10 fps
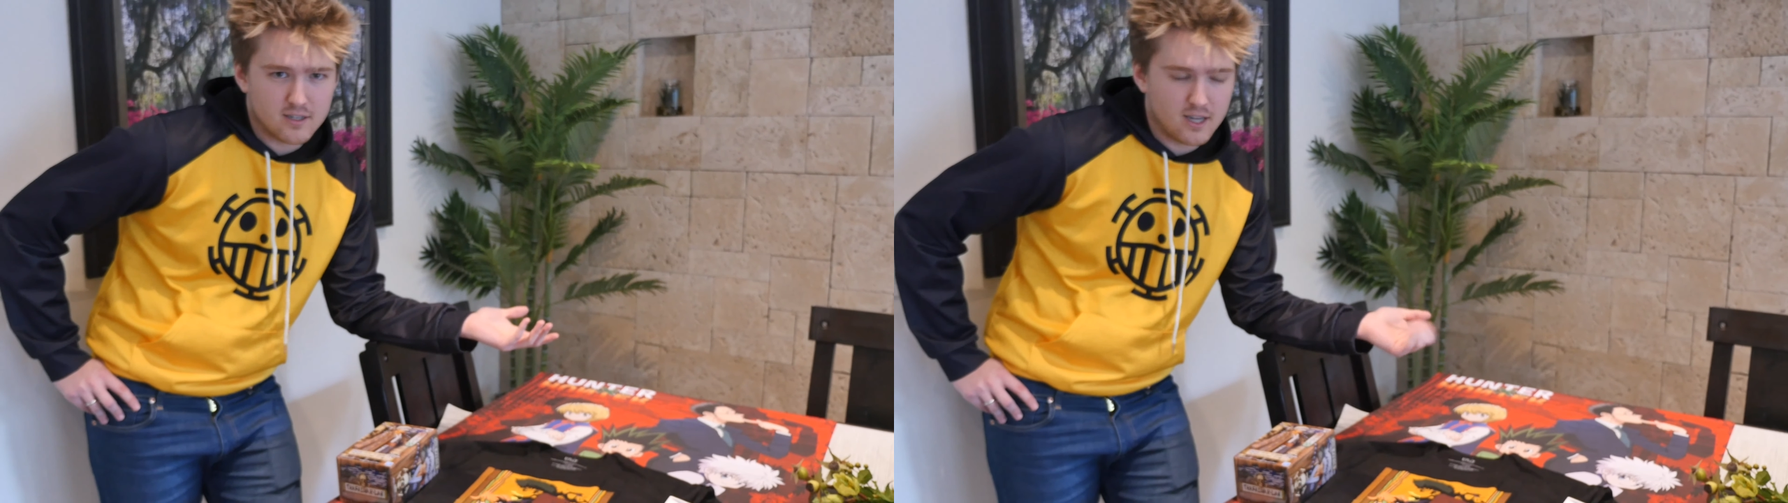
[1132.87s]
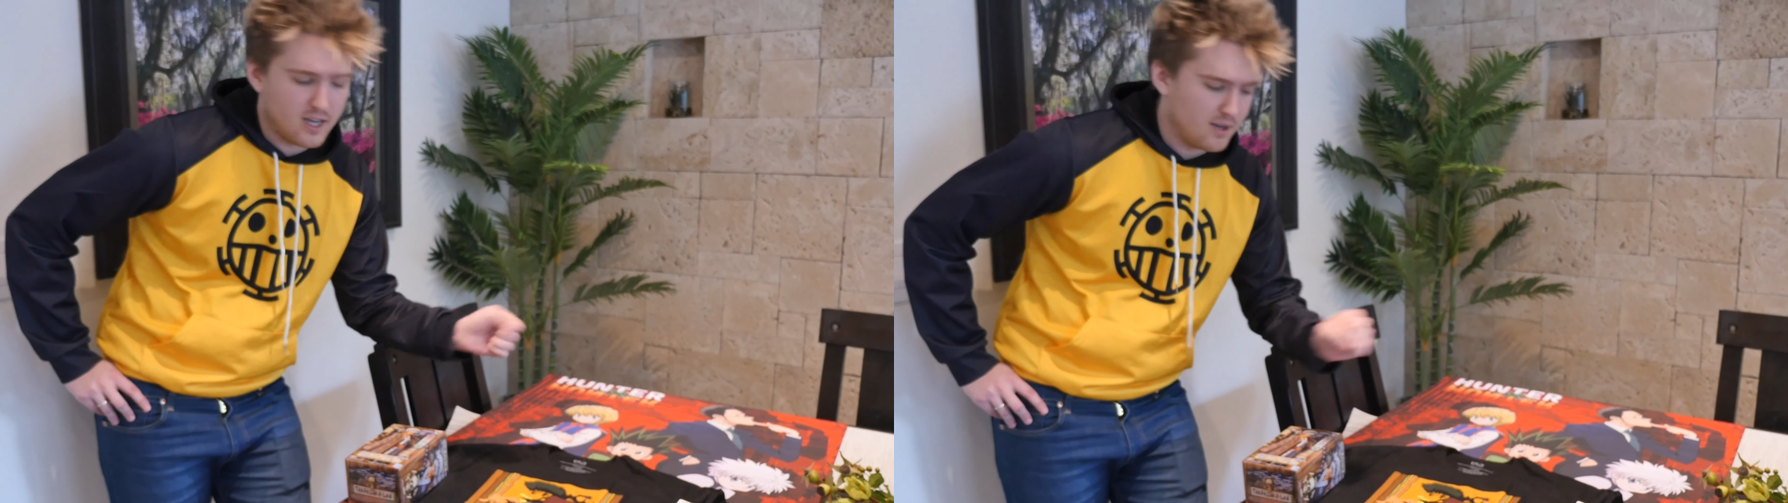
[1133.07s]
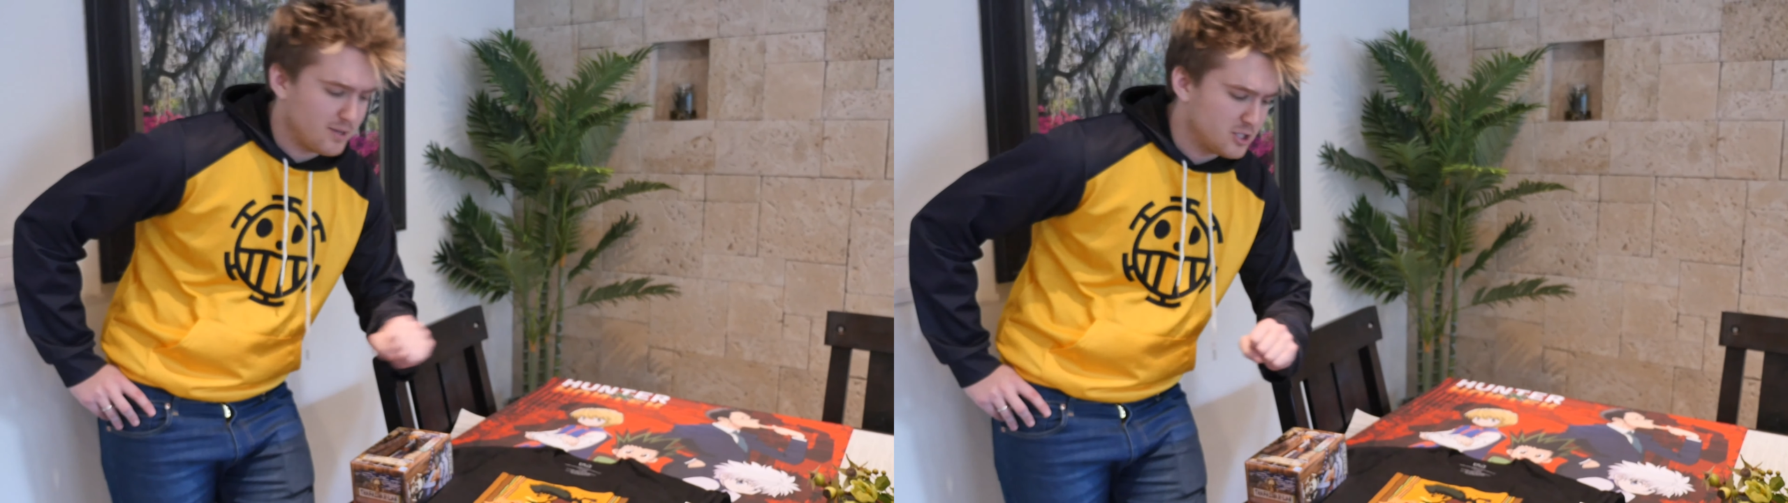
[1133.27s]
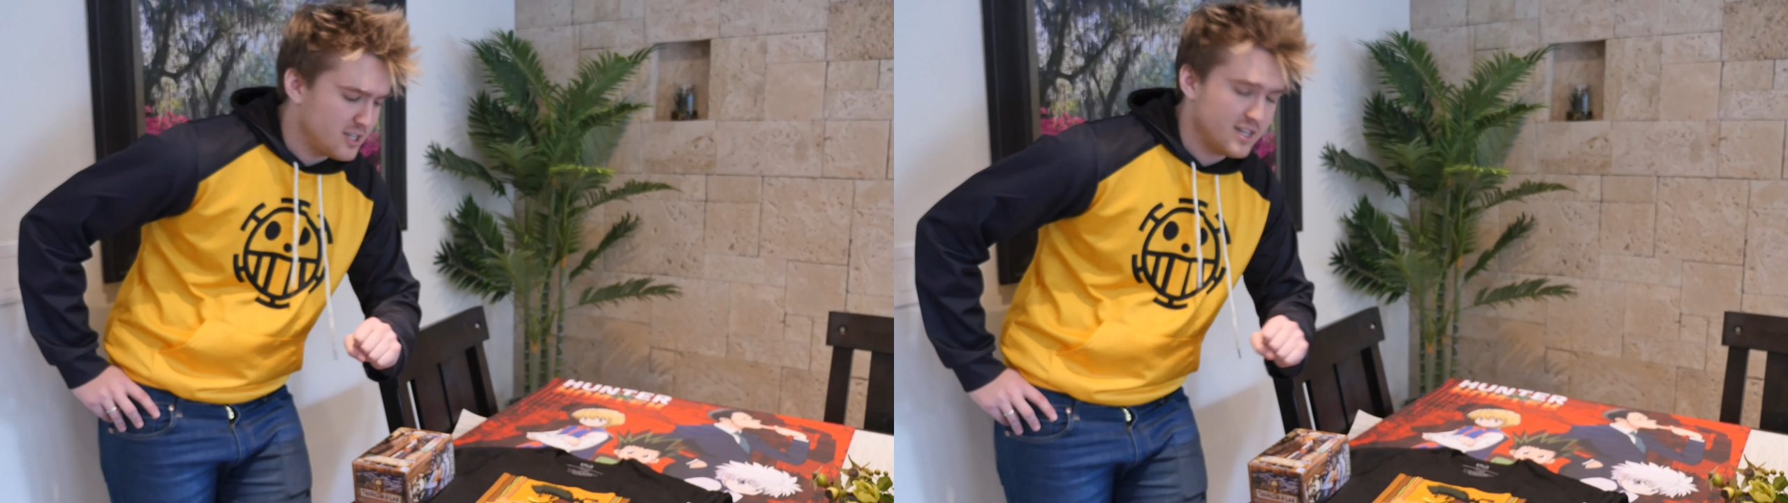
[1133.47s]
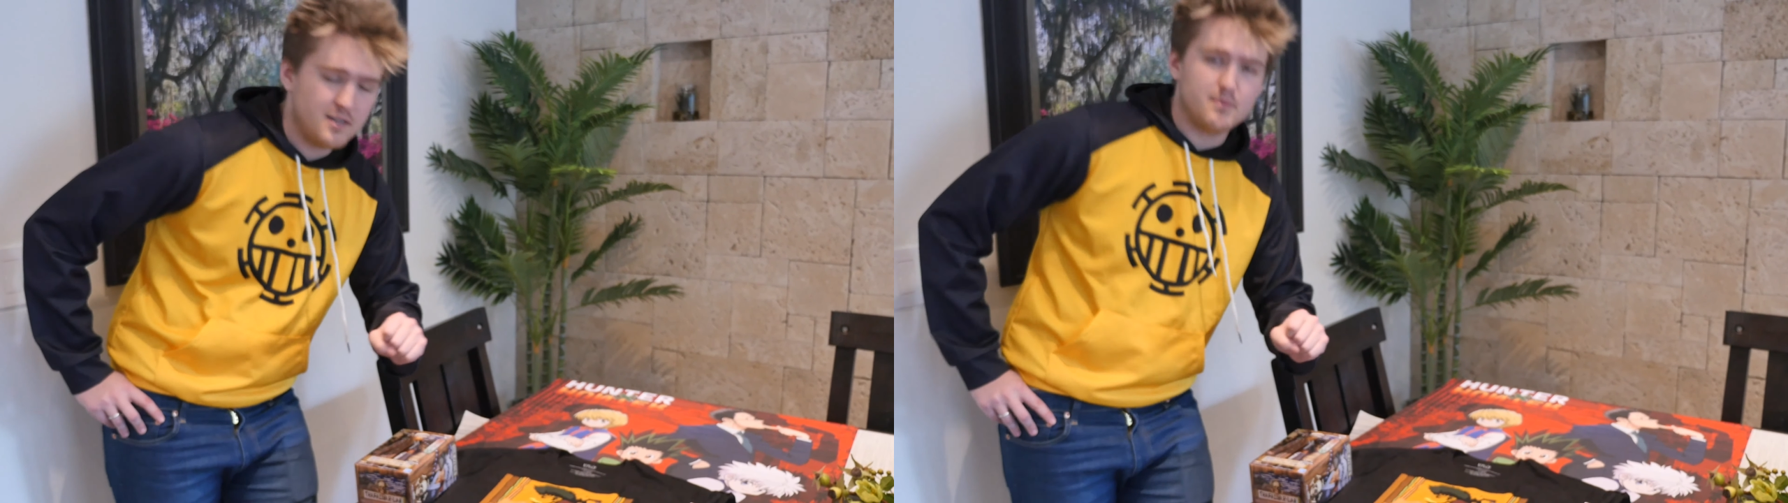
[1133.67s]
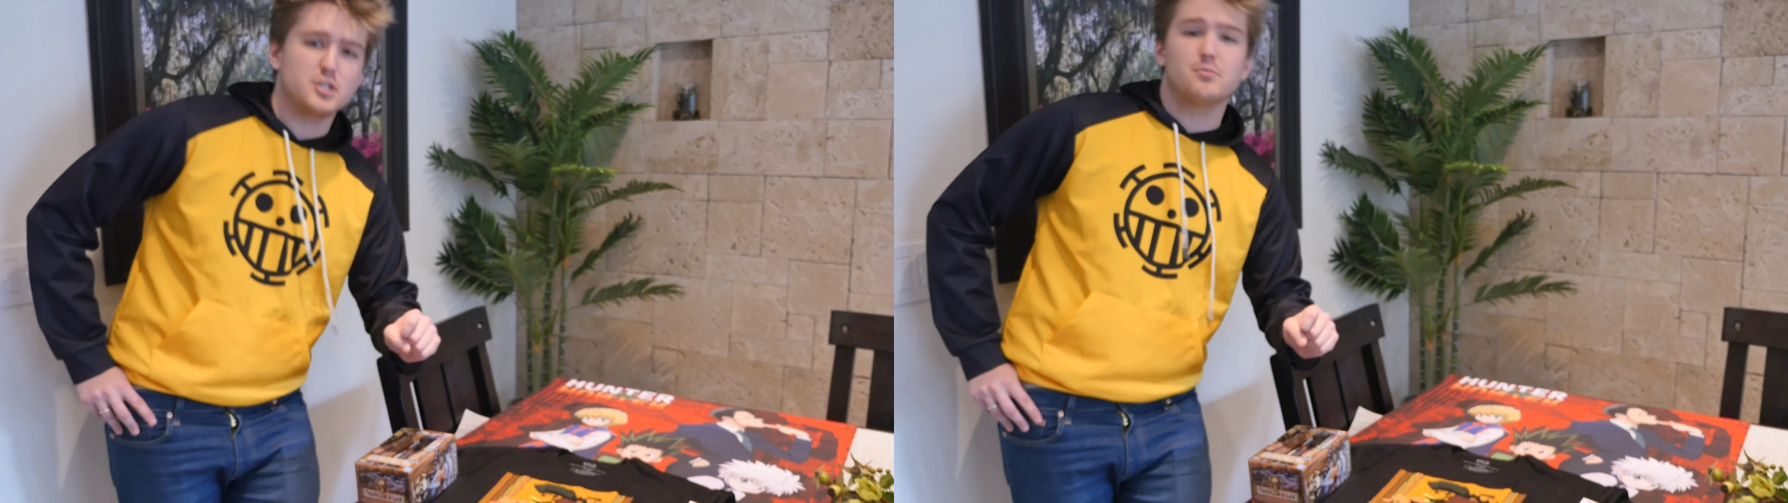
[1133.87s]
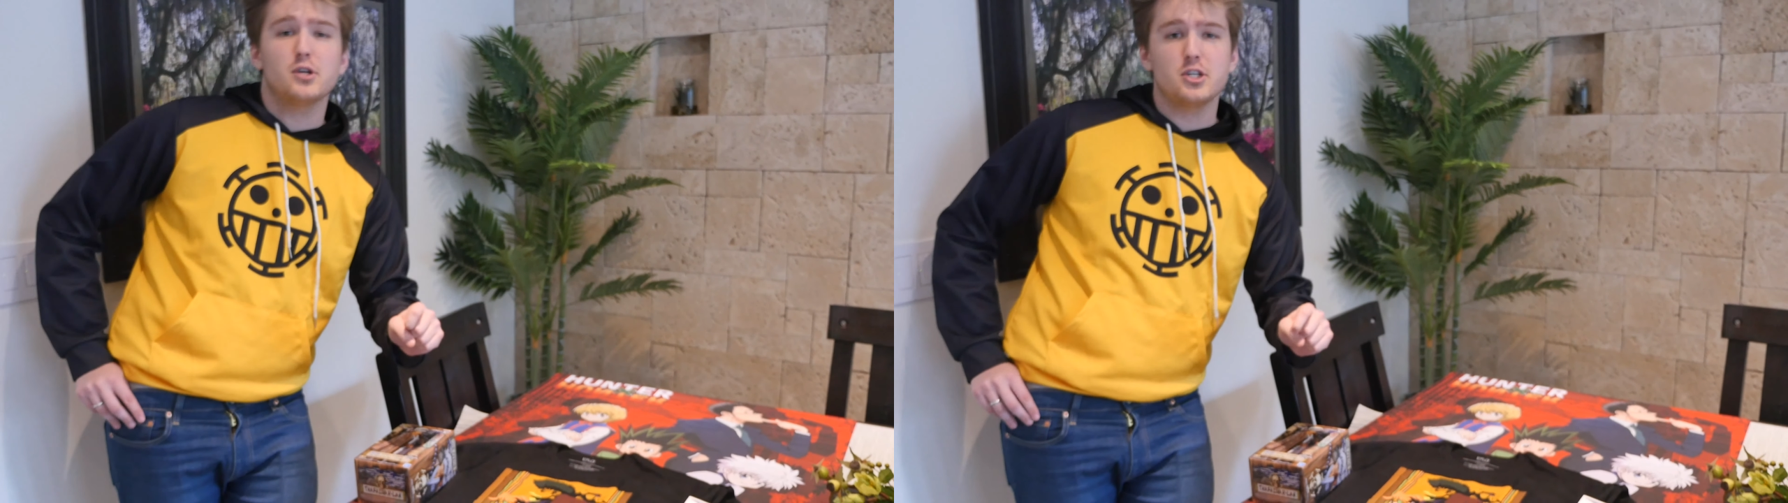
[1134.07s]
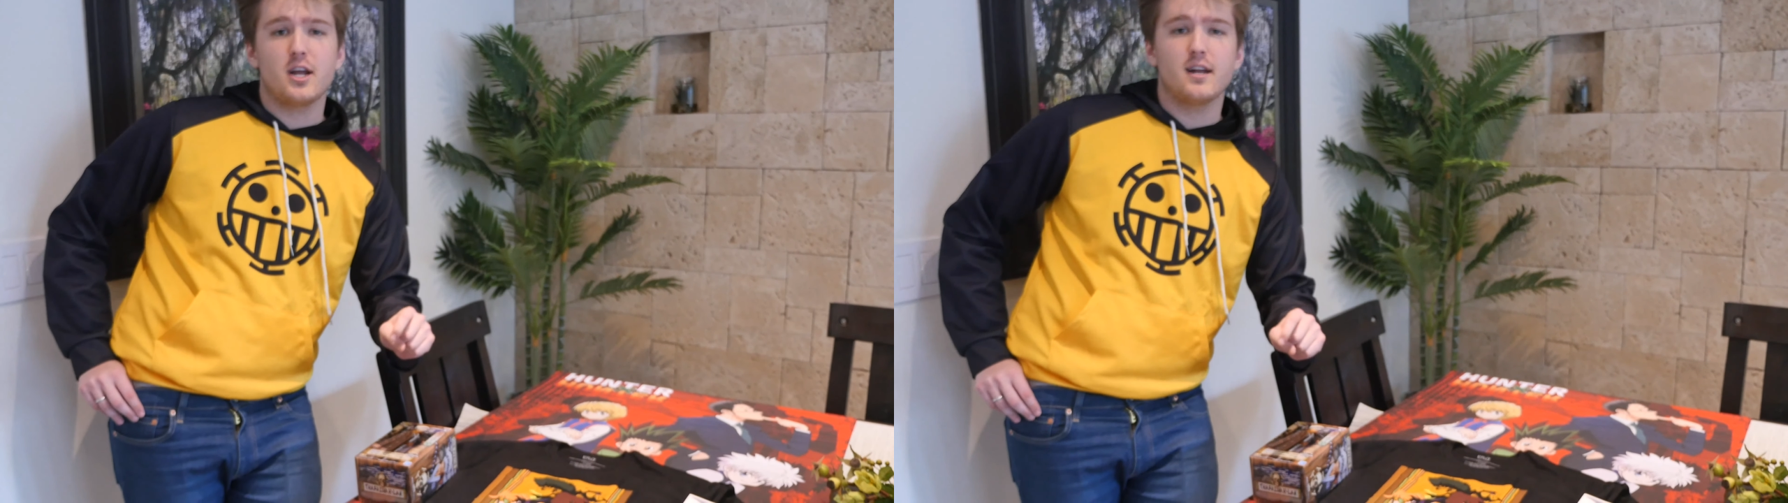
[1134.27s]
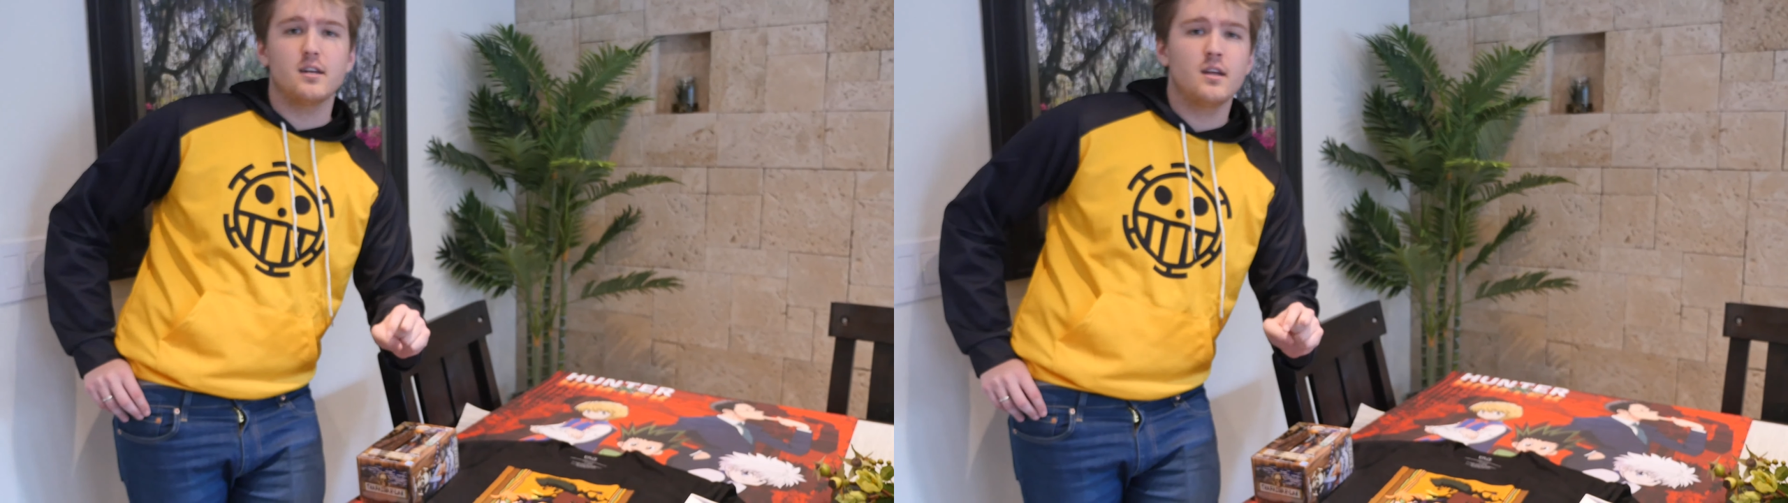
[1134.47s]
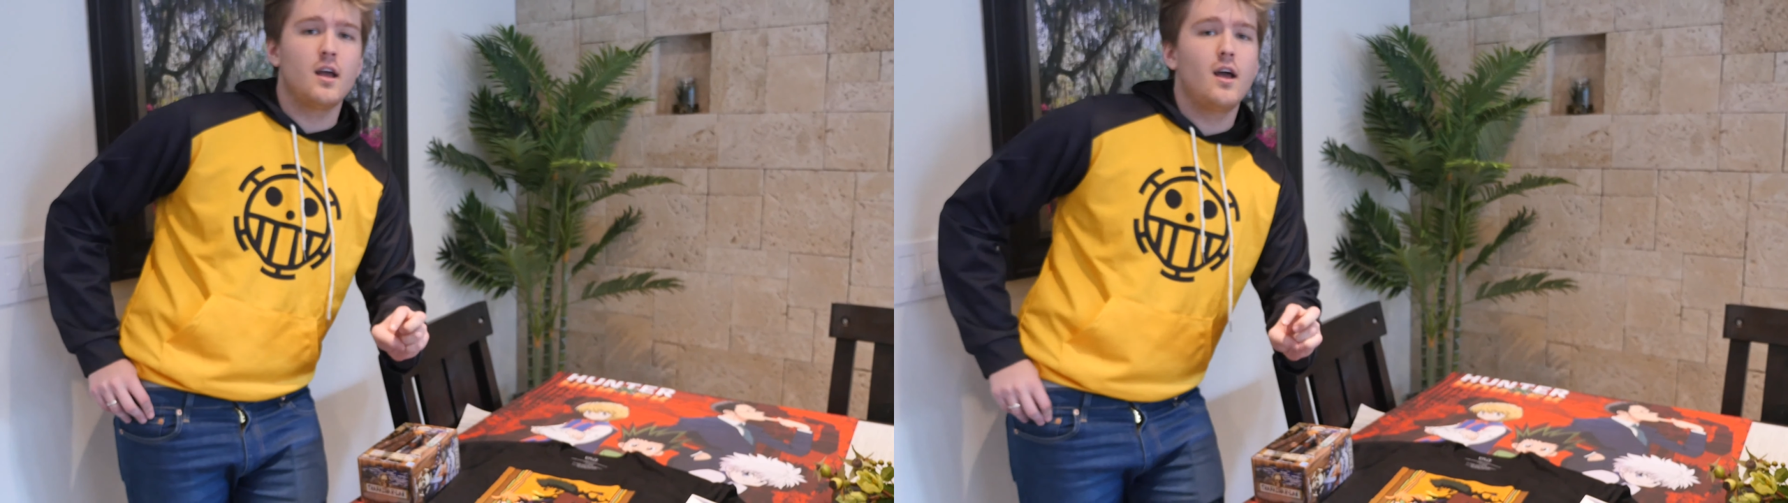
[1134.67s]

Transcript: uh, much needed, much appreciated.